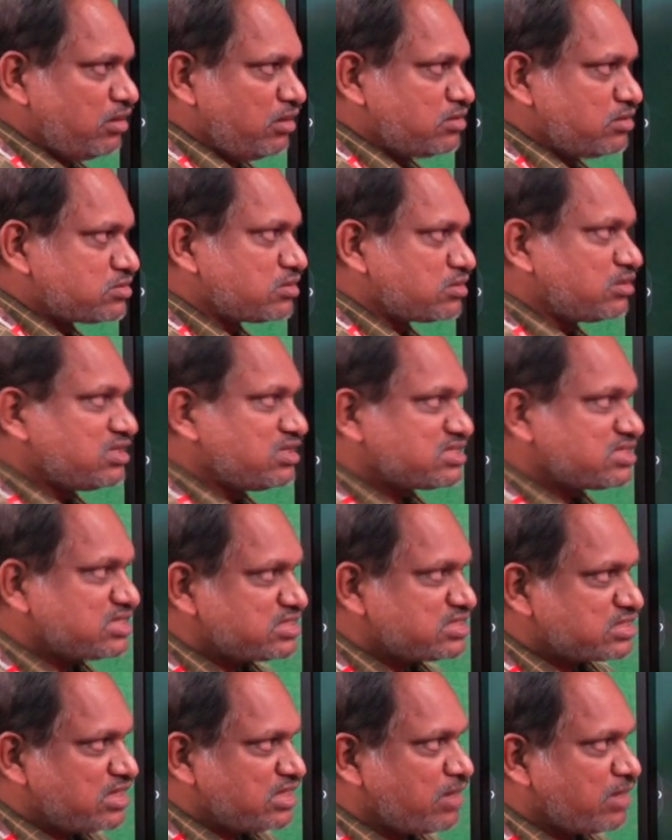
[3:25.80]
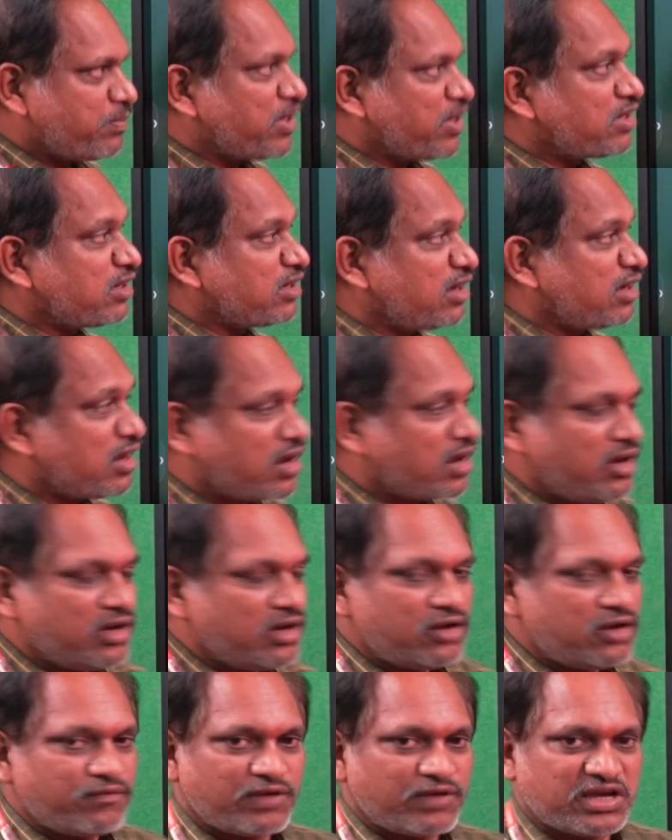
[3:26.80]
So this is a particular
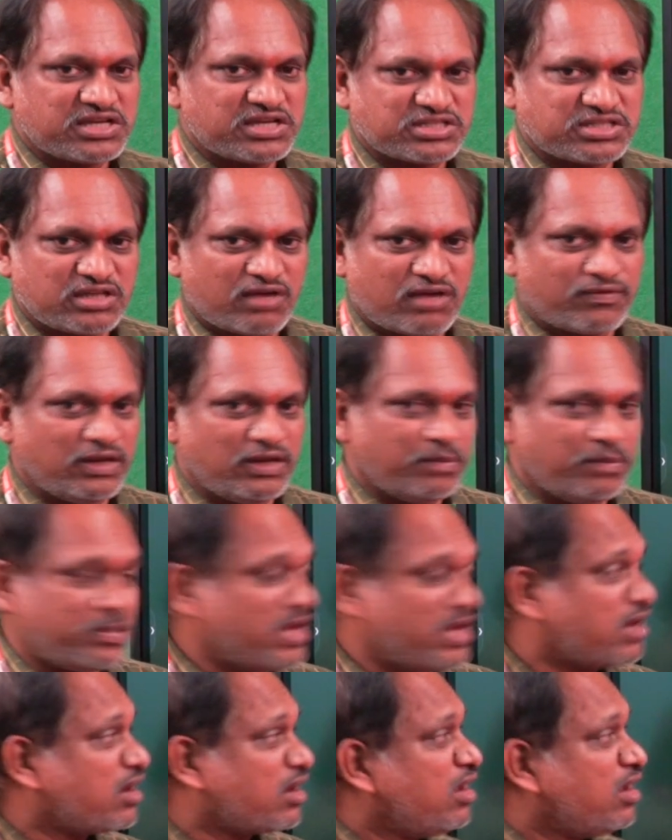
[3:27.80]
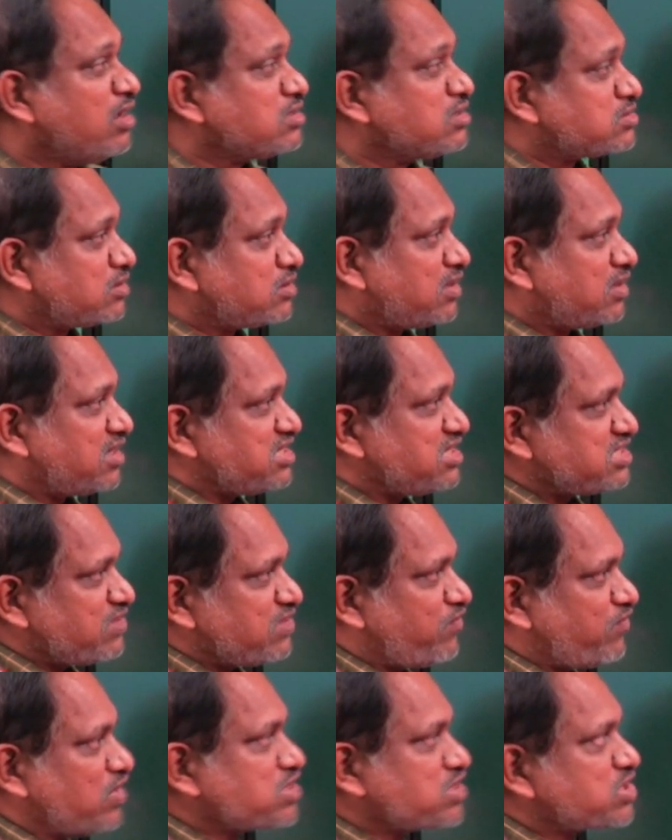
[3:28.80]
identification of leap year. So that is
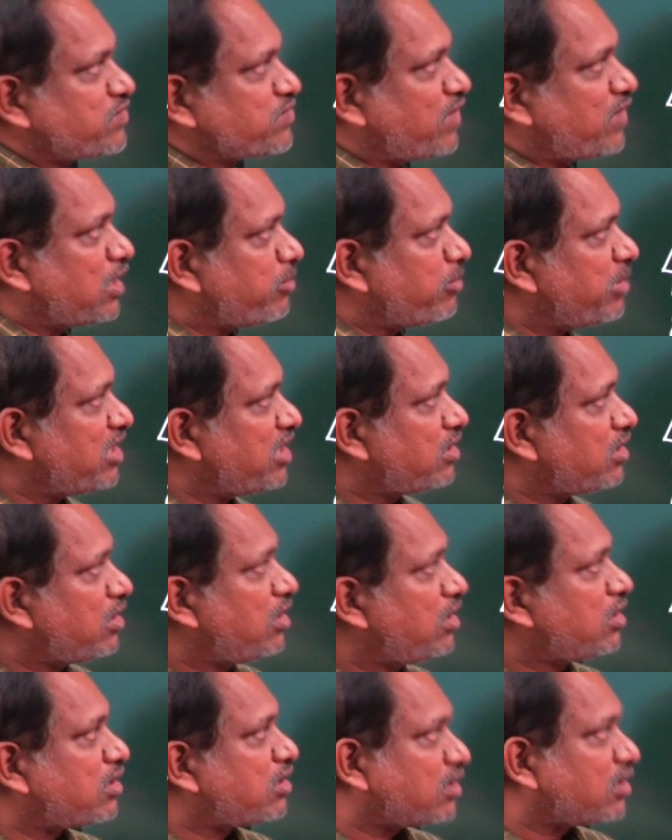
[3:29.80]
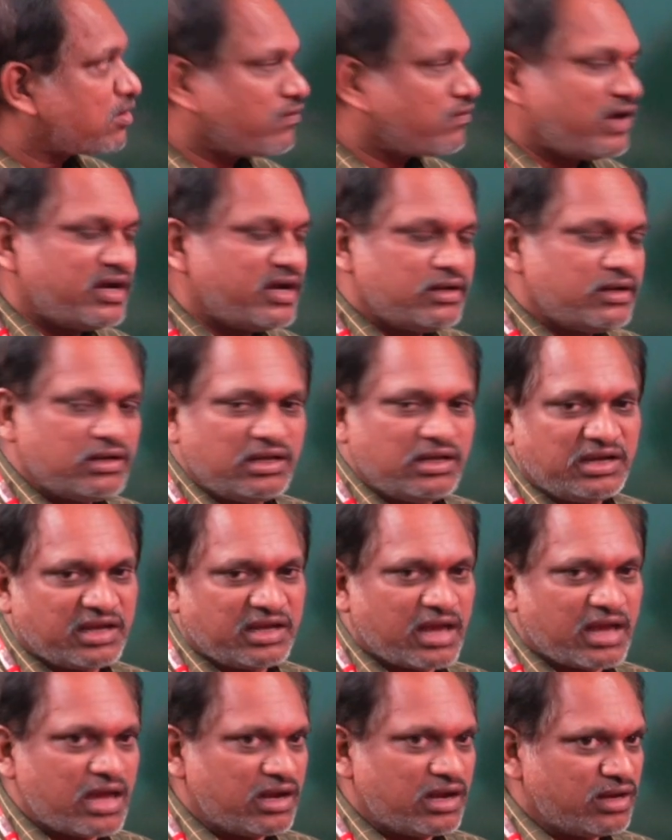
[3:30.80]
the first fundamental required in
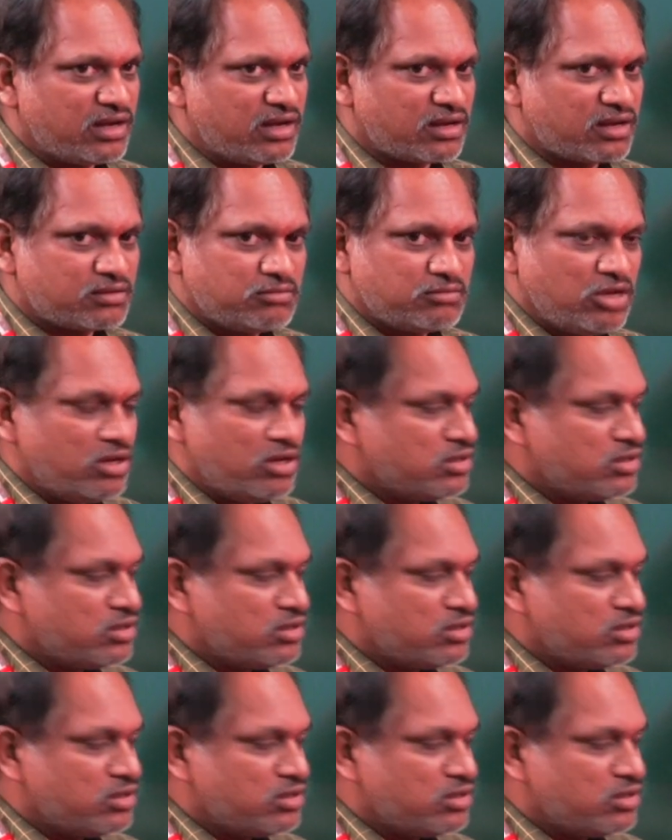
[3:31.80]
calendar.